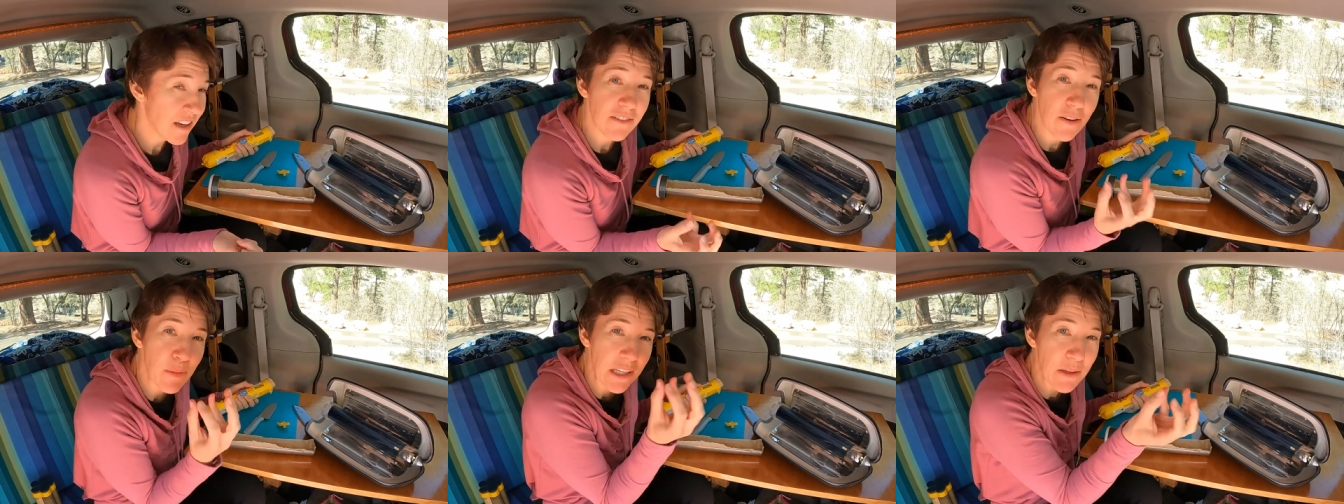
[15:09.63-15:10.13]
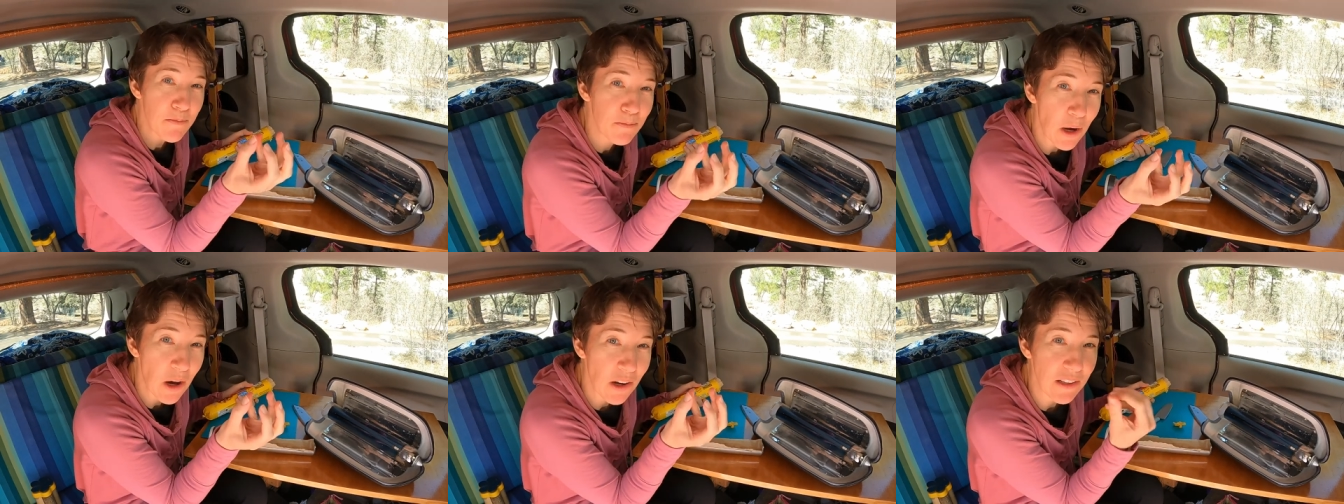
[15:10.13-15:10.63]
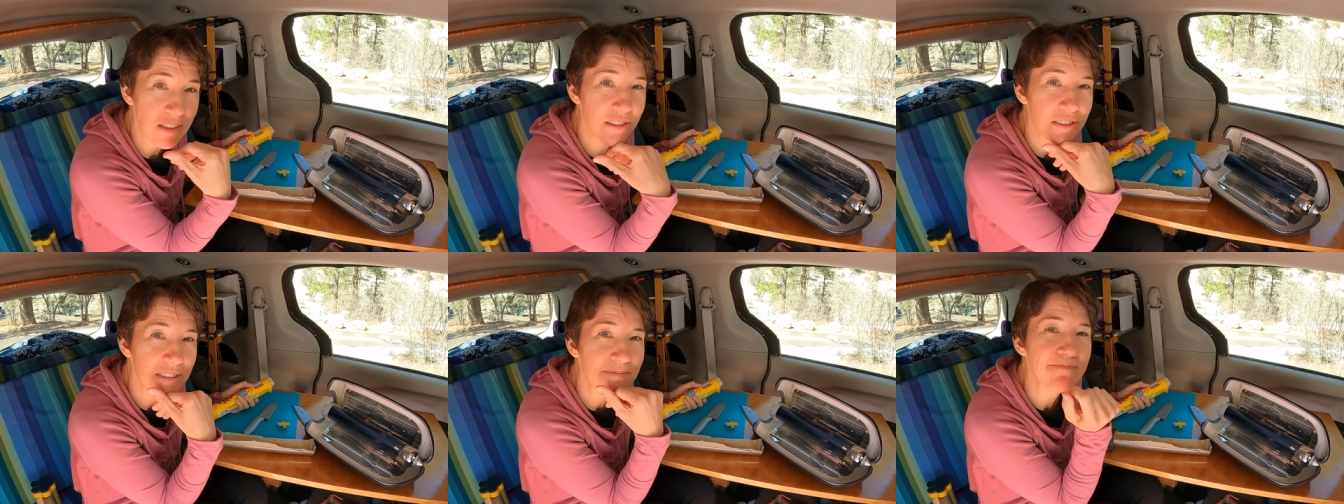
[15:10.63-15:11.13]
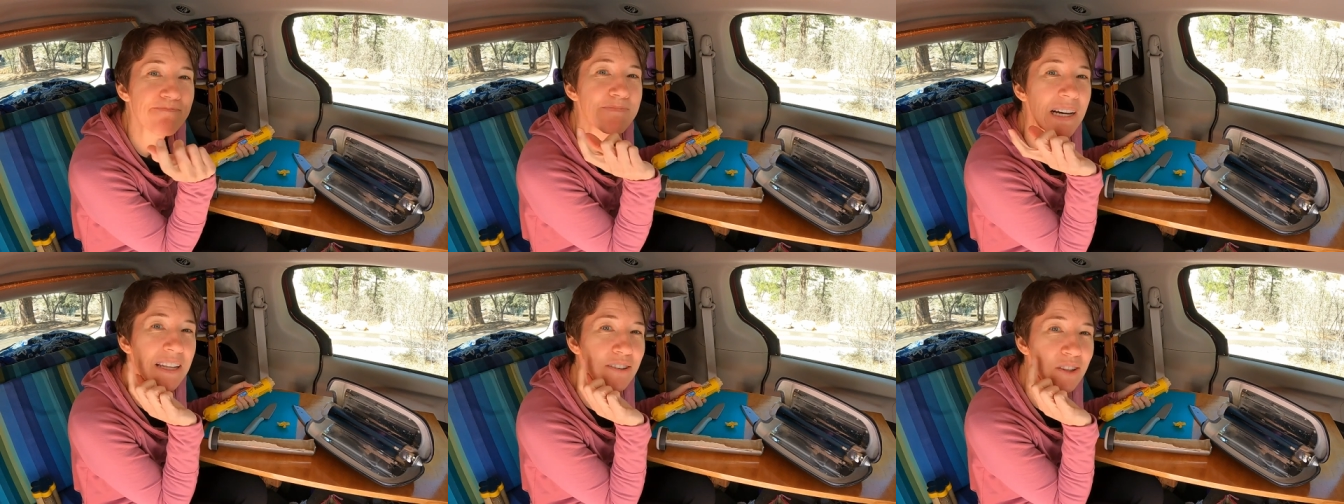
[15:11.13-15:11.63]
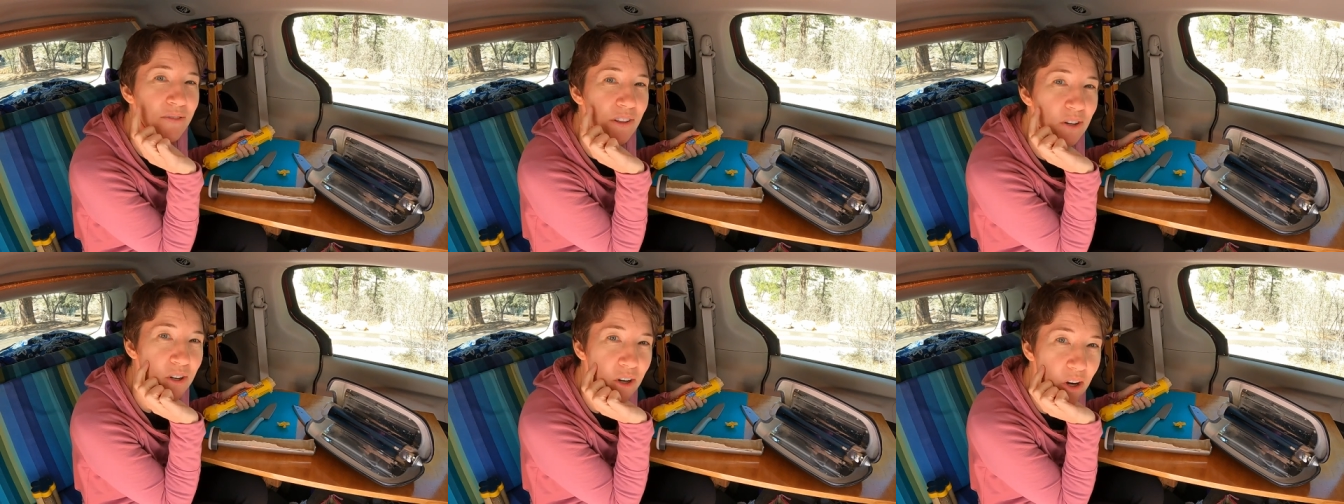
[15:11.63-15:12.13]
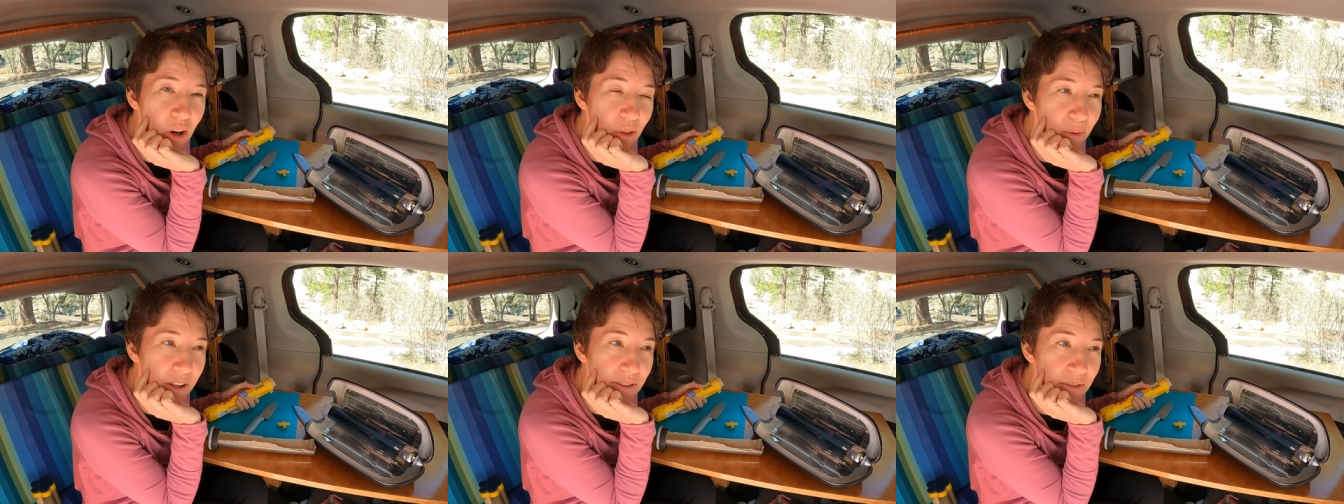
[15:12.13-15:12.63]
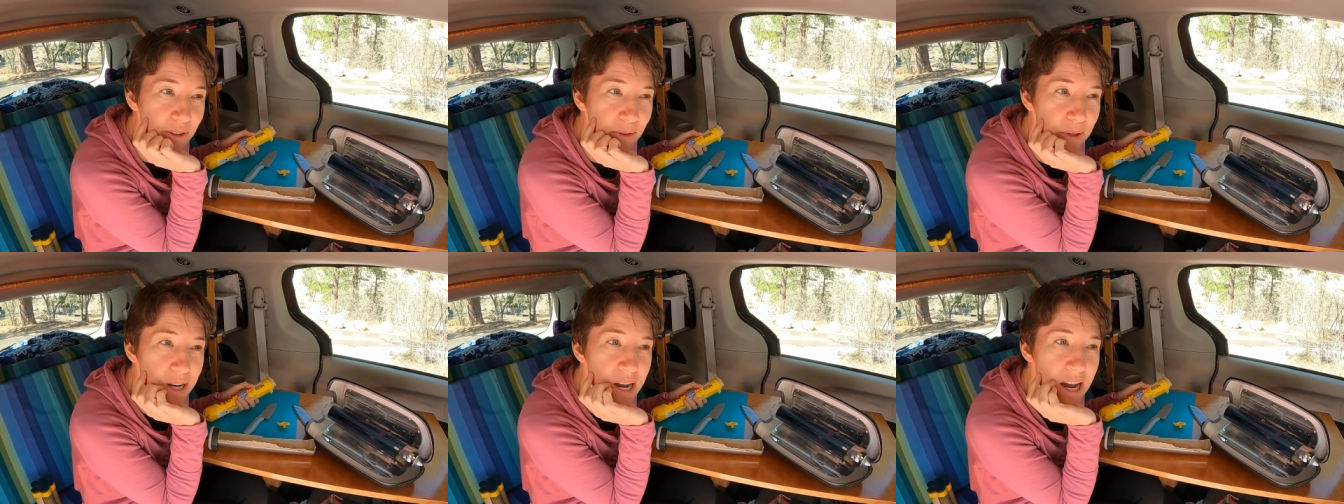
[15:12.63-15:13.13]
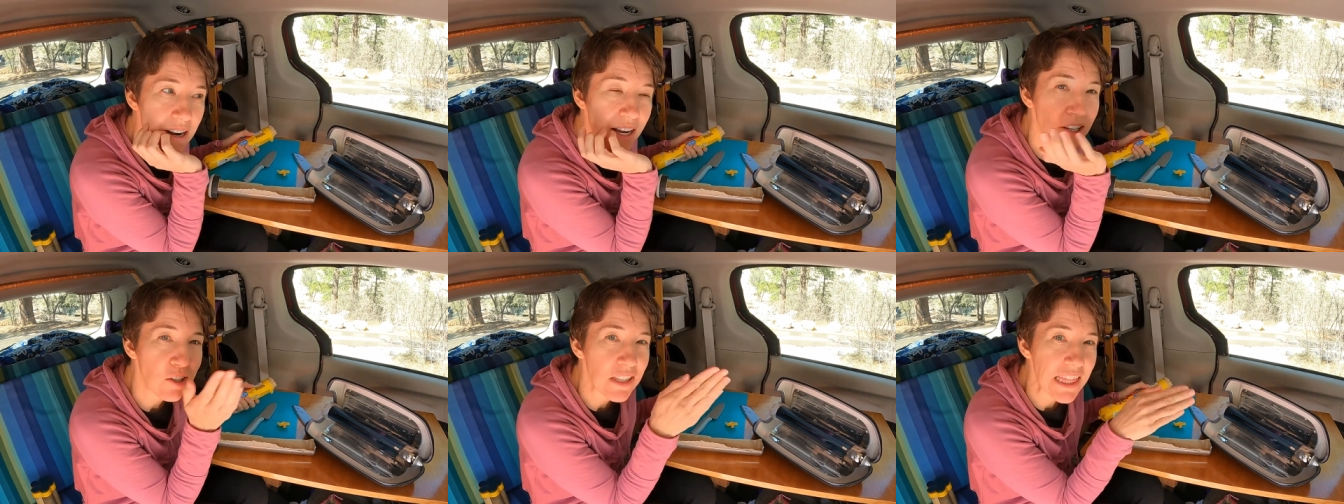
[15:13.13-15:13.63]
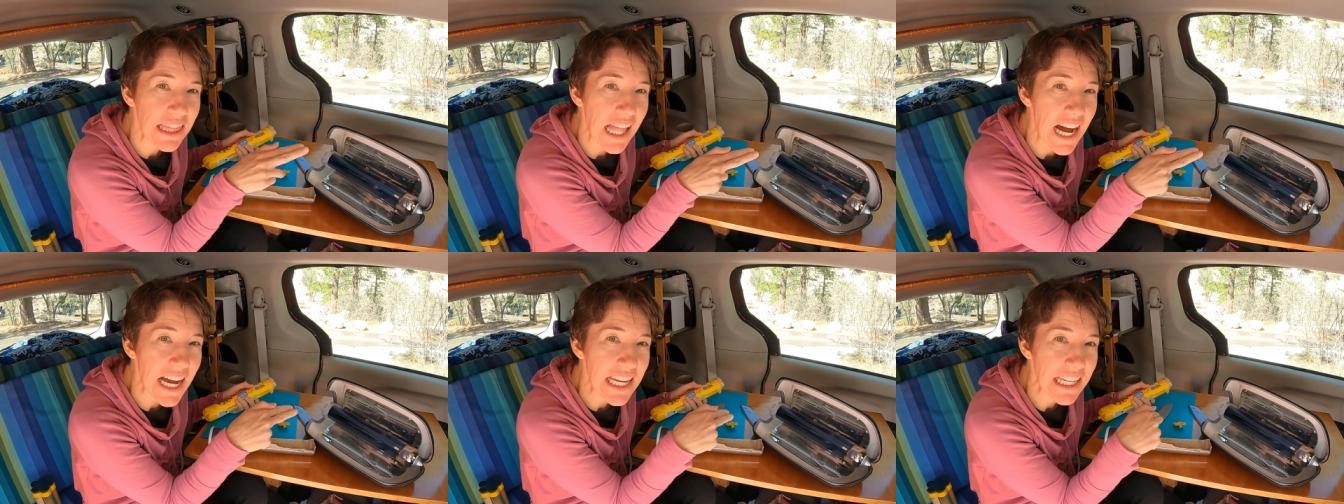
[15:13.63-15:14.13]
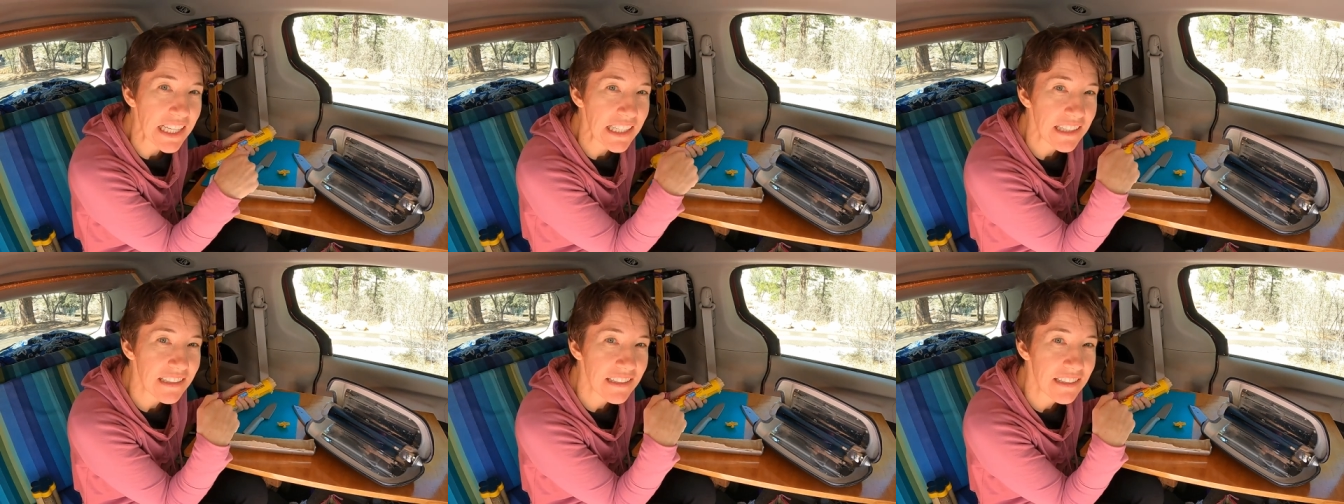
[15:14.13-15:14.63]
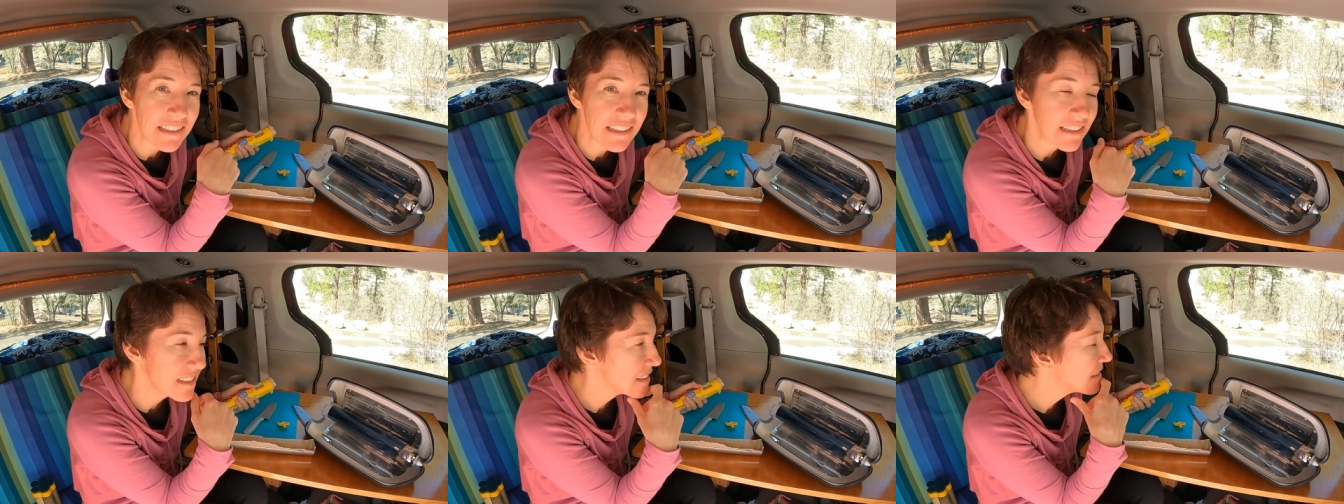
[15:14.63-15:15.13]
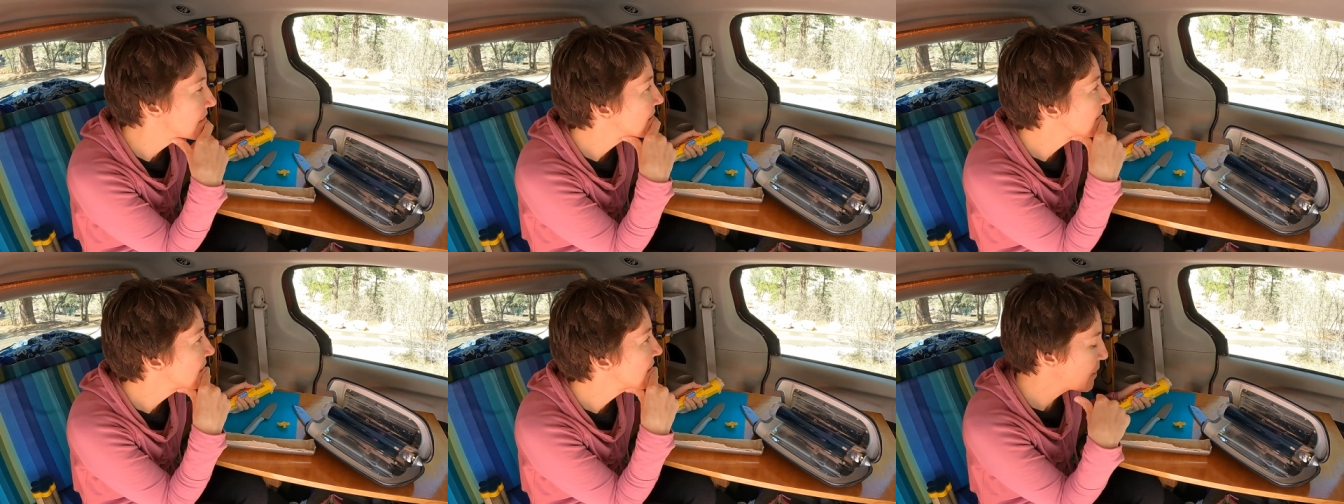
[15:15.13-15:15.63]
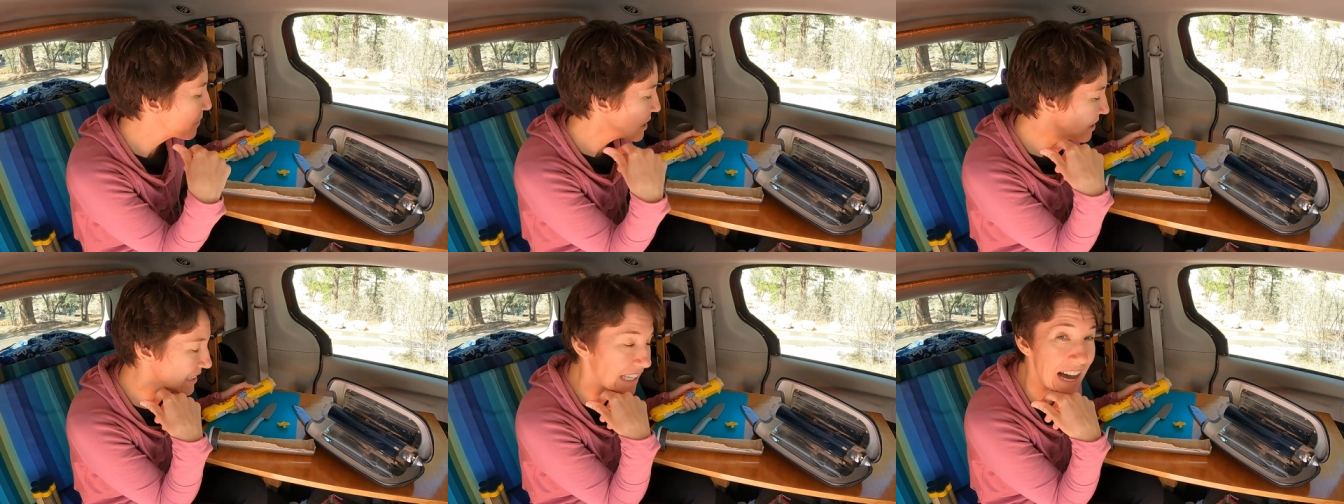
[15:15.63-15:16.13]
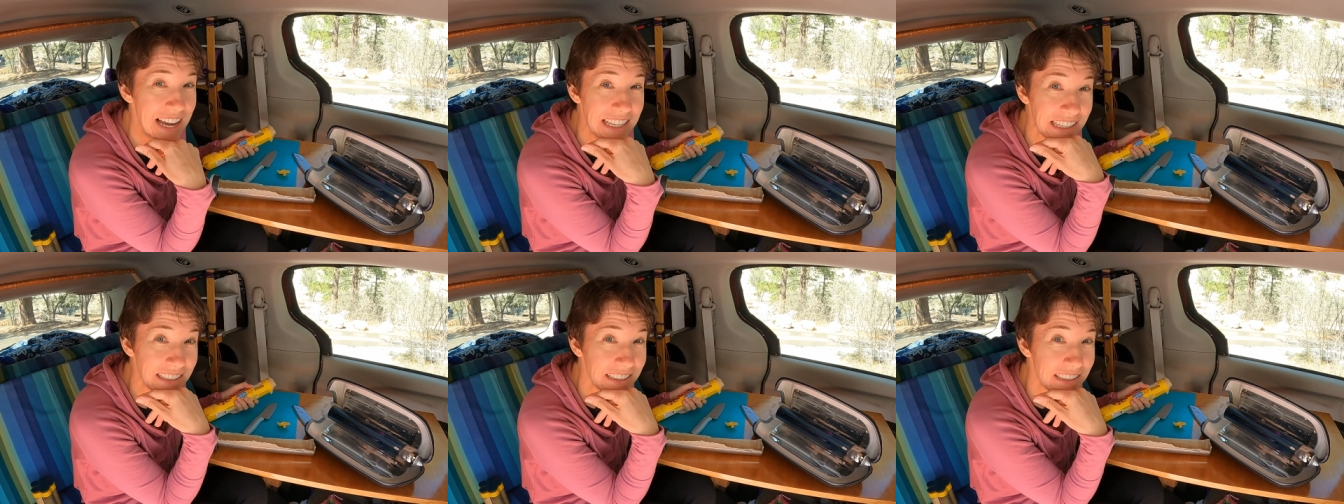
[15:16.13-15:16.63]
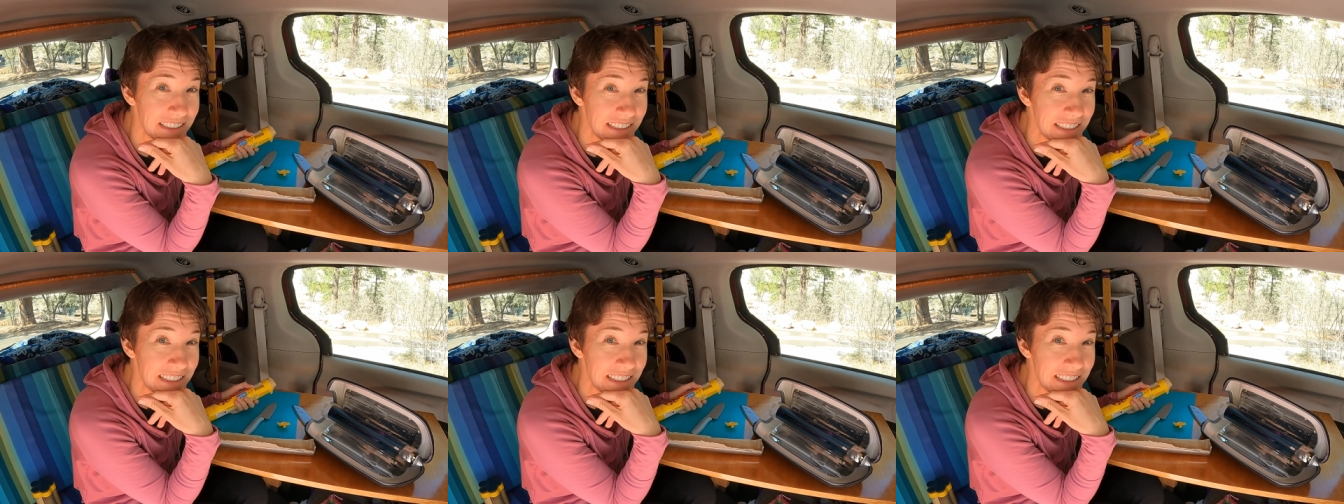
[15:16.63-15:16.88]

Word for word: If I make them balls, I don't know if they'll cook all the way through. I could line it. Maybe I'll line it